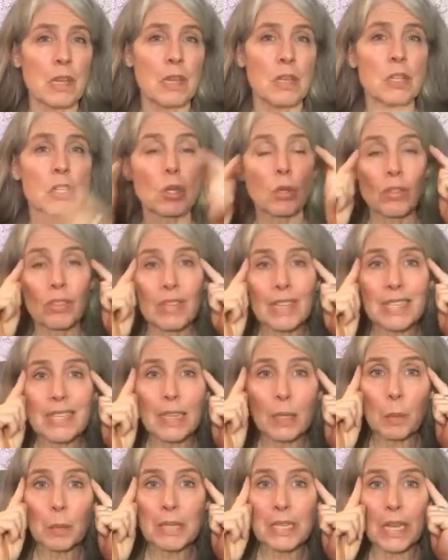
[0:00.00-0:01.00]
So
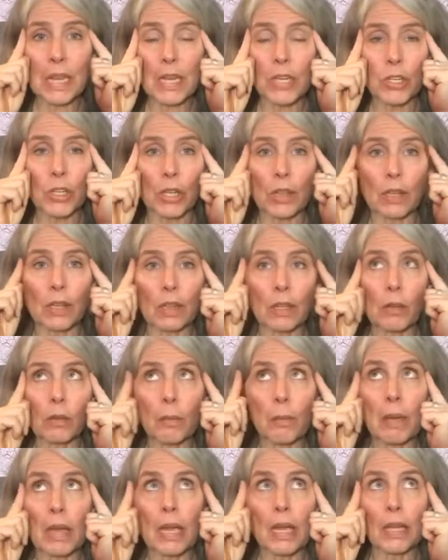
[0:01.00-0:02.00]
this limitation, the little
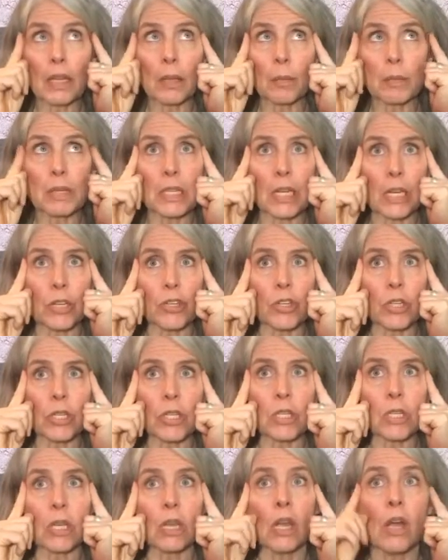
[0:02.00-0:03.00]
mind
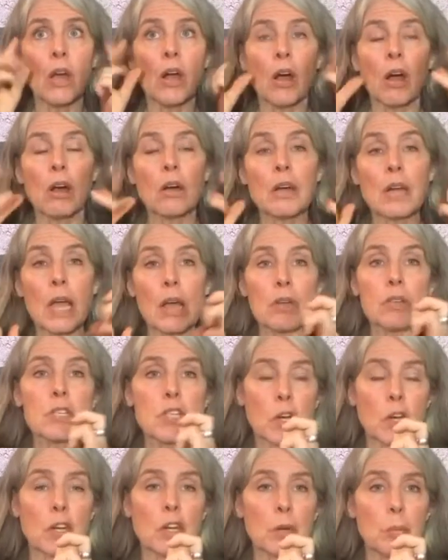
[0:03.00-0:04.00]
limitations, are now
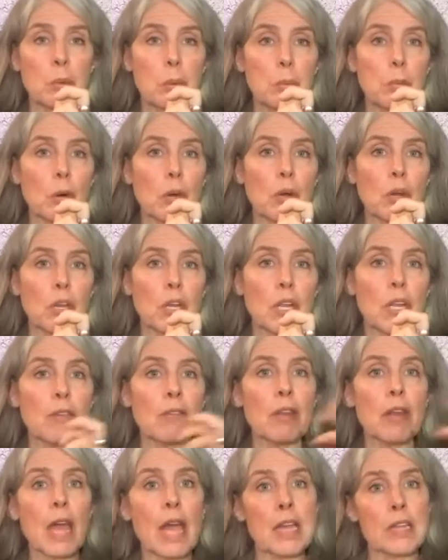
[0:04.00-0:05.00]
starting to be broken,
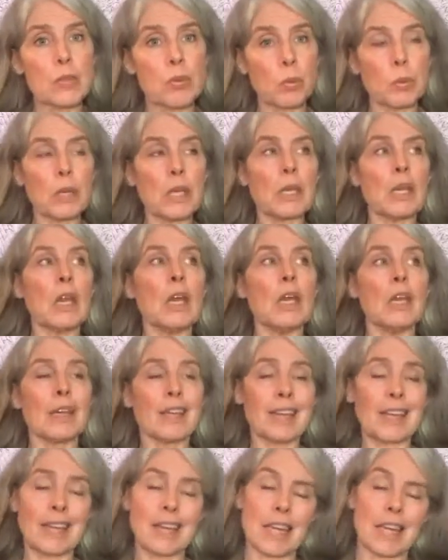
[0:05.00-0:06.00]
even as we
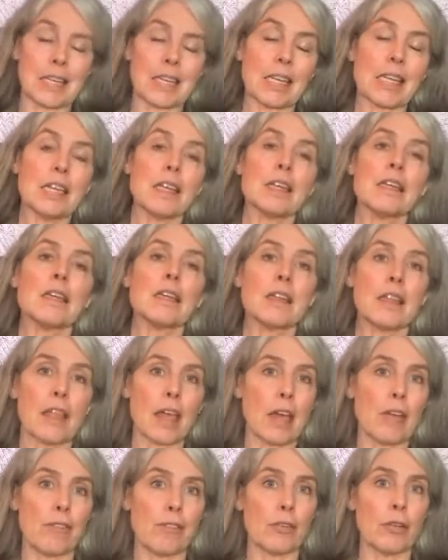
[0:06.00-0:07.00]
connect into
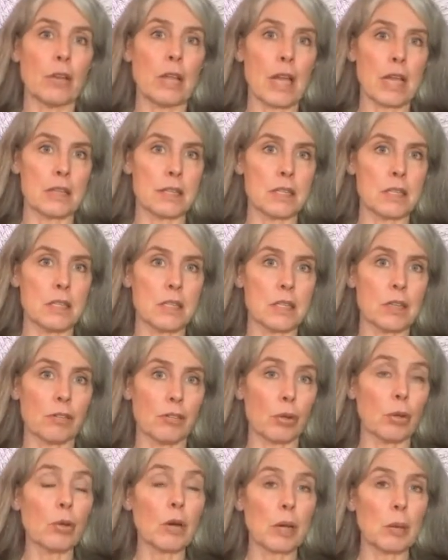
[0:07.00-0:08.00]
that full essence of
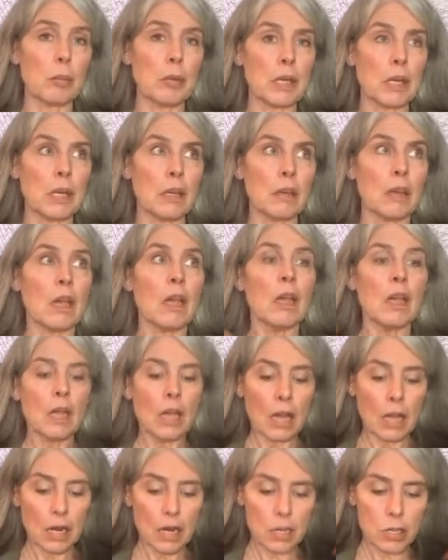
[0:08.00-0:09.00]
who I be.
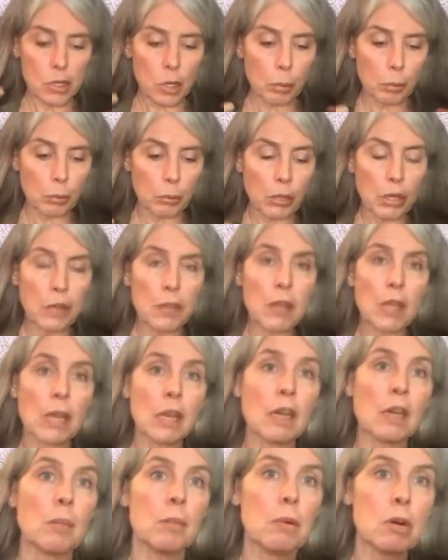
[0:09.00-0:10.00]
And I start bringing that
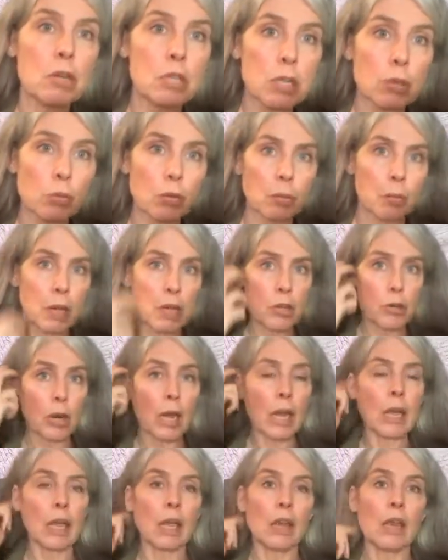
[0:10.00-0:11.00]
in, emerging with my
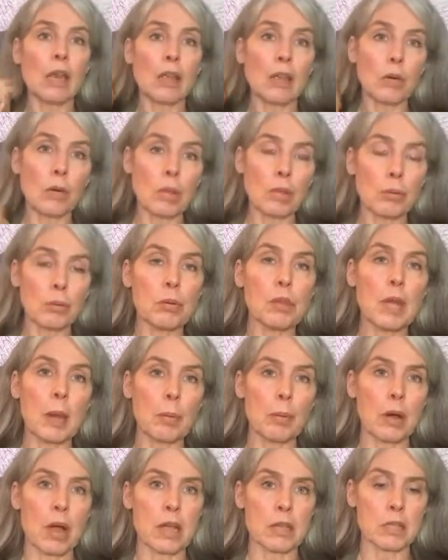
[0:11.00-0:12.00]
dragon and going through
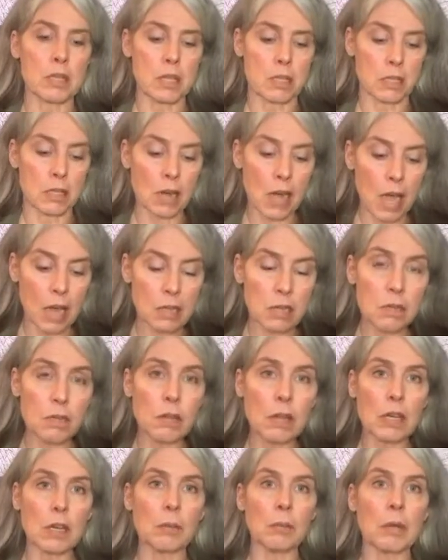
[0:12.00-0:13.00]
that process and
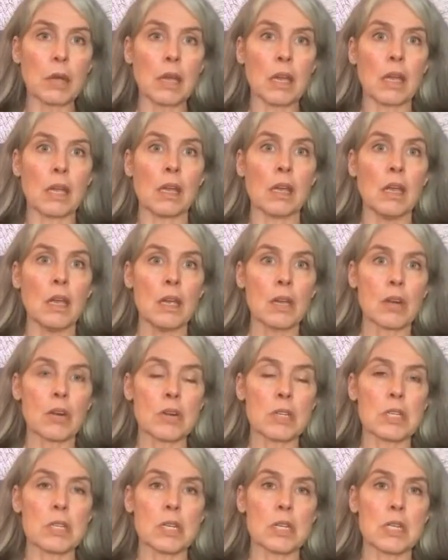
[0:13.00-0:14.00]
activating my
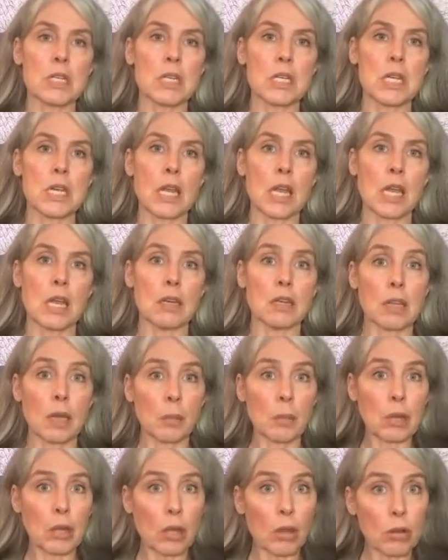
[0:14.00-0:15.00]
crystalline DNA and
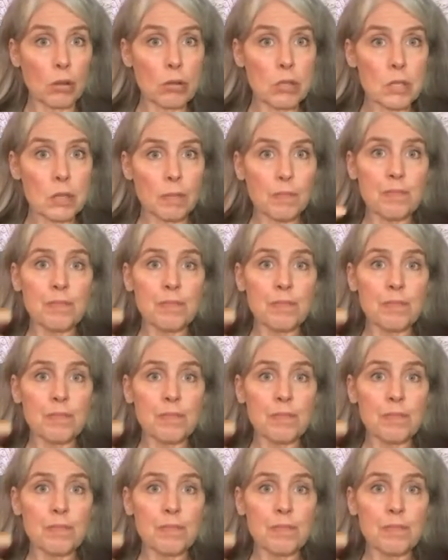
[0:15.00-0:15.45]
diamond codes.